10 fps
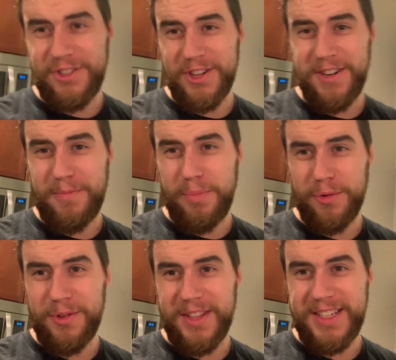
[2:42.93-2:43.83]
shouldn't have
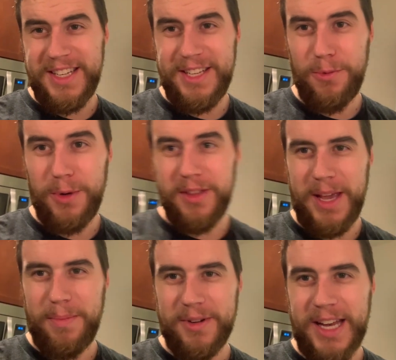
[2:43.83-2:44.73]
brewed the tea with
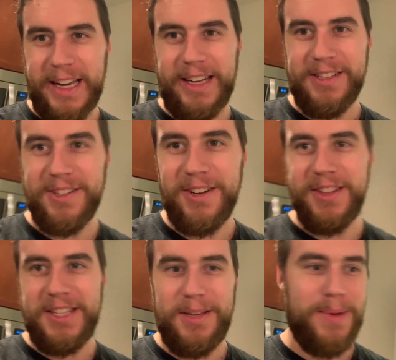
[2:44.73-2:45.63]
paper tags on
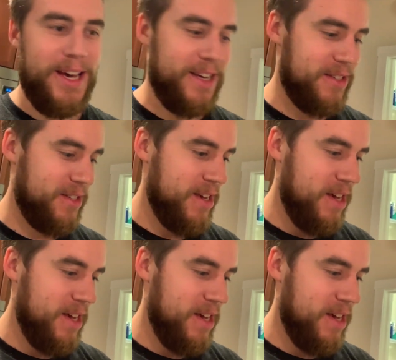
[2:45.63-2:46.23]
the tea bags.